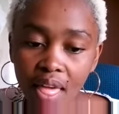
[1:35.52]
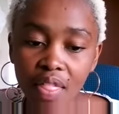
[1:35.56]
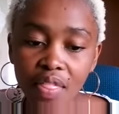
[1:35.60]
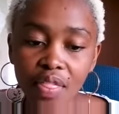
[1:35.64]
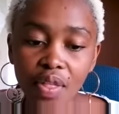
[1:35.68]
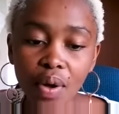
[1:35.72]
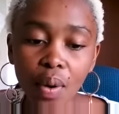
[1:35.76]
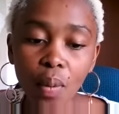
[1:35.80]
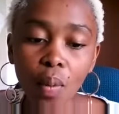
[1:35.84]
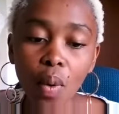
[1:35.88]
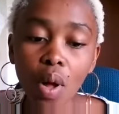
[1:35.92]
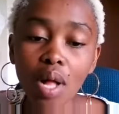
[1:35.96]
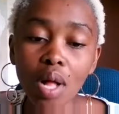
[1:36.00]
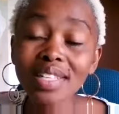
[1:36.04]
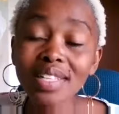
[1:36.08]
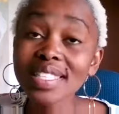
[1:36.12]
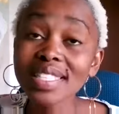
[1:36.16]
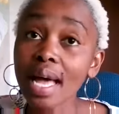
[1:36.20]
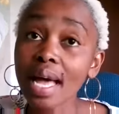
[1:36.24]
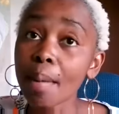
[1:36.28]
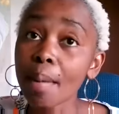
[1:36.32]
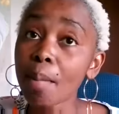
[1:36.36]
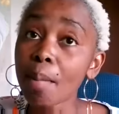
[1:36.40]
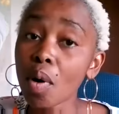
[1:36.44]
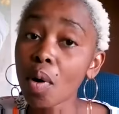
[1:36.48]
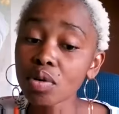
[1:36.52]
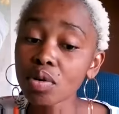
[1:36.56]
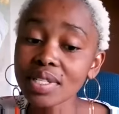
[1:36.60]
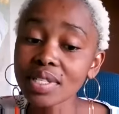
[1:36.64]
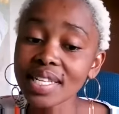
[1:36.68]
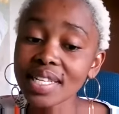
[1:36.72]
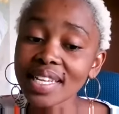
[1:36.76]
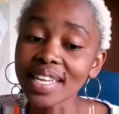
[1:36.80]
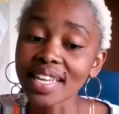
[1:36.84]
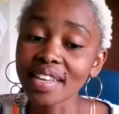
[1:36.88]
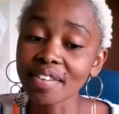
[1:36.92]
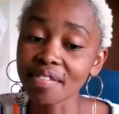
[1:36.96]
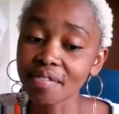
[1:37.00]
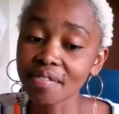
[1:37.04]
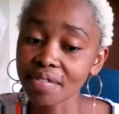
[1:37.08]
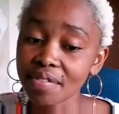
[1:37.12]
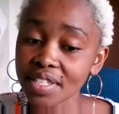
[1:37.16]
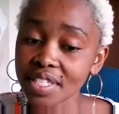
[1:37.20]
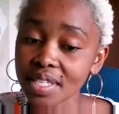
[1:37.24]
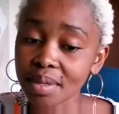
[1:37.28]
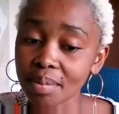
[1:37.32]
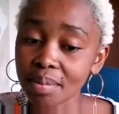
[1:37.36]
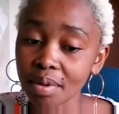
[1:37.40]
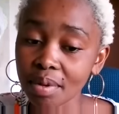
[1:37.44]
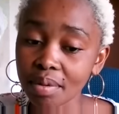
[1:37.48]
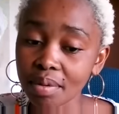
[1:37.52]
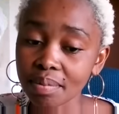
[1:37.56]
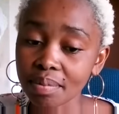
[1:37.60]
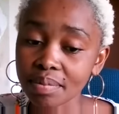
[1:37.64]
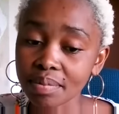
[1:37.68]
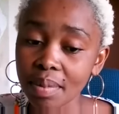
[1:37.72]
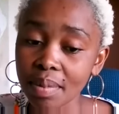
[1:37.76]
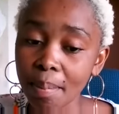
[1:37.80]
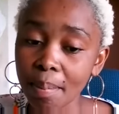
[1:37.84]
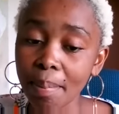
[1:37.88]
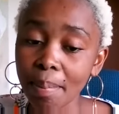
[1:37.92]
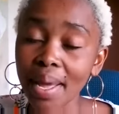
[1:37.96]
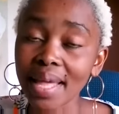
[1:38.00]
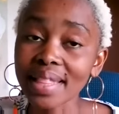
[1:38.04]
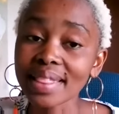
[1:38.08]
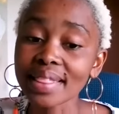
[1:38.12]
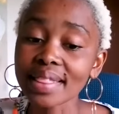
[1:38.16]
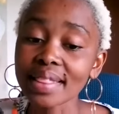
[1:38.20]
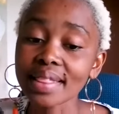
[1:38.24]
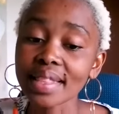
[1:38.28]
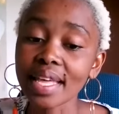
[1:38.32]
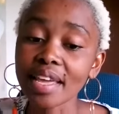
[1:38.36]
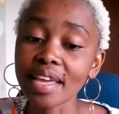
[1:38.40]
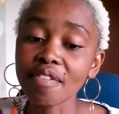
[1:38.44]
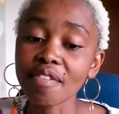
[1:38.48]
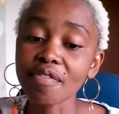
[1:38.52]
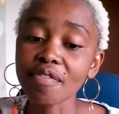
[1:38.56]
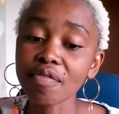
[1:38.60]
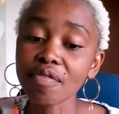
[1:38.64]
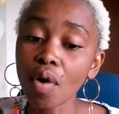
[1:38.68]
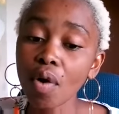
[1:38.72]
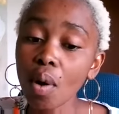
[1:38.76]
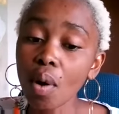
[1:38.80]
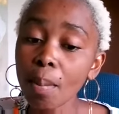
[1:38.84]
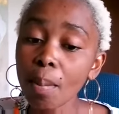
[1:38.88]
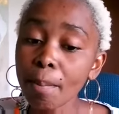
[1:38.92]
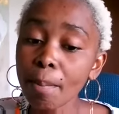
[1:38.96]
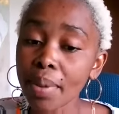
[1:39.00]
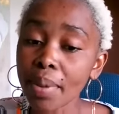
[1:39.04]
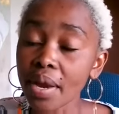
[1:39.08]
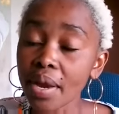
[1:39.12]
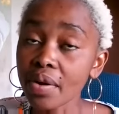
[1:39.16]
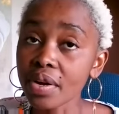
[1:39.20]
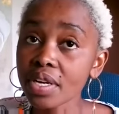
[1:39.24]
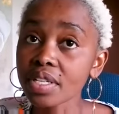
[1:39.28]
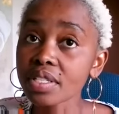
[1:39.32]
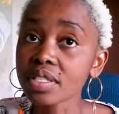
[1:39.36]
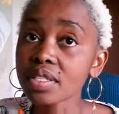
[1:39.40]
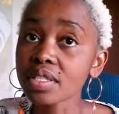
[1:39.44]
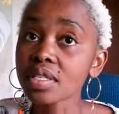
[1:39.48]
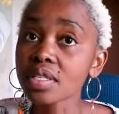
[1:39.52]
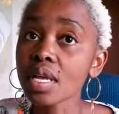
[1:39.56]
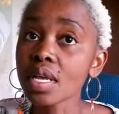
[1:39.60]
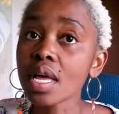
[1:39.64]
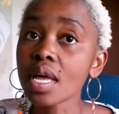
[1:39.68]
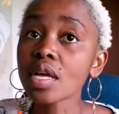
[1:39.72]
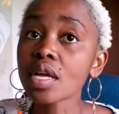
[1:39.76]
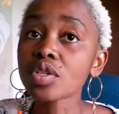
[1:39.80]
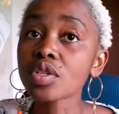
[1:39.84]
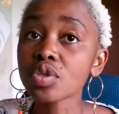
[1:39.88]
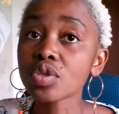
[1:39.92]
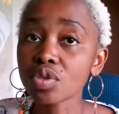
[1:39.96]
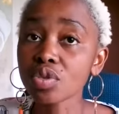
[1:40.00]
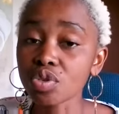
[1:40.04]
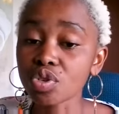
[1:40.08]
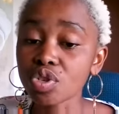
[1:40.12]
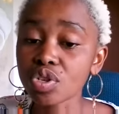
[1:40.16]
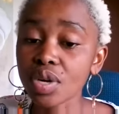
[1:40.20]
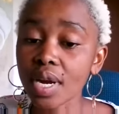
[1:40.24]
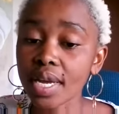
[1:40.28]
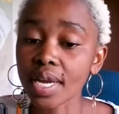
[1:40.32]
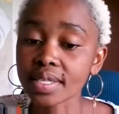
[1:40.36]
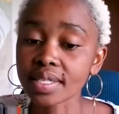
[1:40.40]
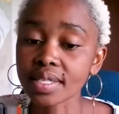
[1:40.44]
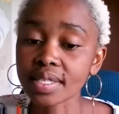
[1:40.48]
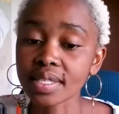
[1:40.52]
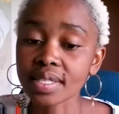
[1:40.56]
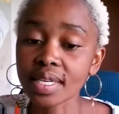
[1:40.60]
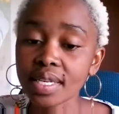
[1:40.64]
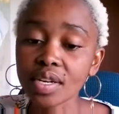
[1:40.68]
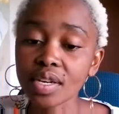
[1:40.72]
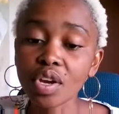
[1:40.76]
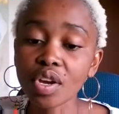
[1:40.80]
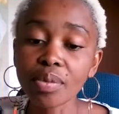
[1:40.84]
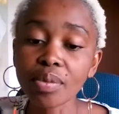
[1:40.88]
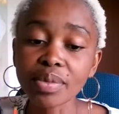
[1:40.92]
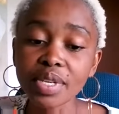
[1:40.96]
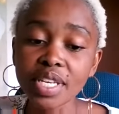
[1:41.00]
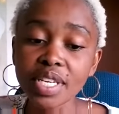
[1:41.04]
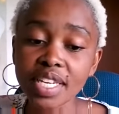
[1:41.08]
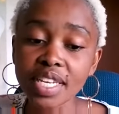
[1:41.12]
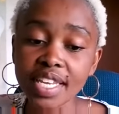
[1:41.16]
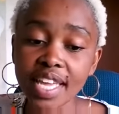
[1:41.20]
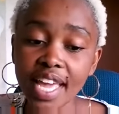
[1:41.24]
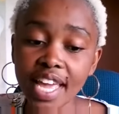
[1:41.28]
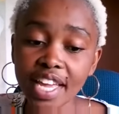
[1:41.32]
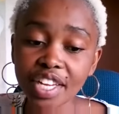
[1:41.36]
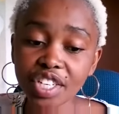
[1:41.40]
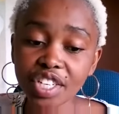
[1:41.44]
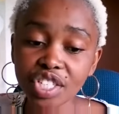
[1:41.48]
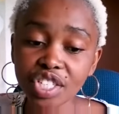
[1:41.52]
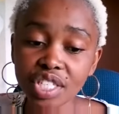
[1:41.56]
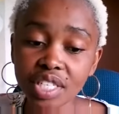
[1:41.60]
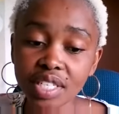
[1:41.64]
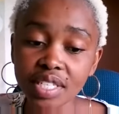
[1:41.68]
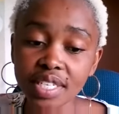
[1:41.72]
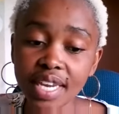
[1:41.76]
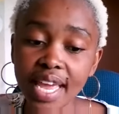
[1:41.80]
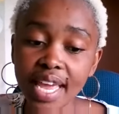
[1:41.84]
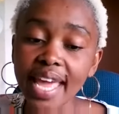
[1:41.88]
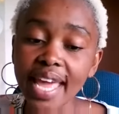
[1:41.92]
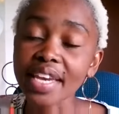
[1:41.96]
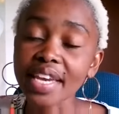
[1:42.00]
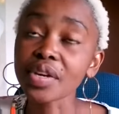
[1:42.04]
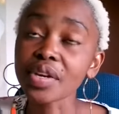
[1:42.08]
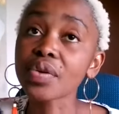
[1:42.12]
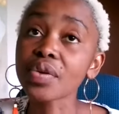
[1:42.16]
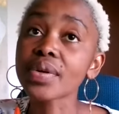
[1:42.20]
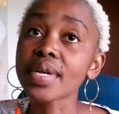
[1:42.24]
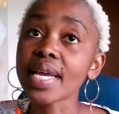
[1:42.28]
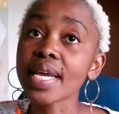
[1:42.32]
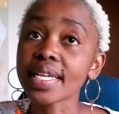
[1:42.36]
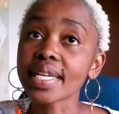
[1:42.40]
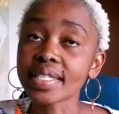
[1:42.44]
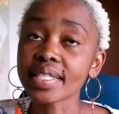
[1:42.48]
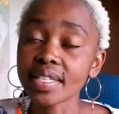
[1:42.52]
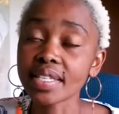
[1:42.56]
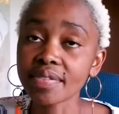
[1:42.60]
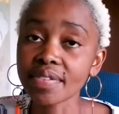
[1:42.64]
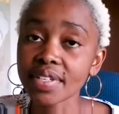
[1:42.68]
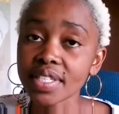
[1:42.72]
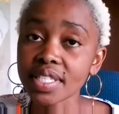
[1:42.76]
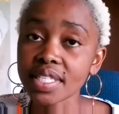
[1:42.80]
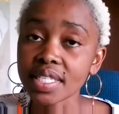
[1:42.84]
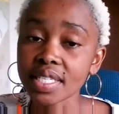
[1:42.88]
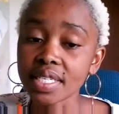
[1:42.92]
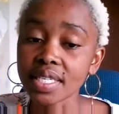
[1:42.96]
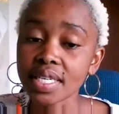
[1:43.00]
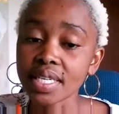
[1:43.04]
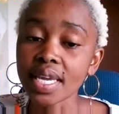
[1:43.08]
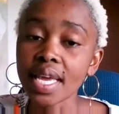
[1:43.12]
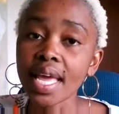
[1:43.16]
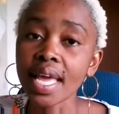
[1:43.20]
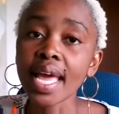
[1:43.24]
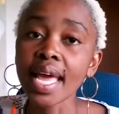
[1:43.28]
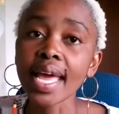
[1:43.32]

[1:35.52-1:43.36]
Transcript: The walls are mostly invisible, but they form barriers to trust, communication, and creativity.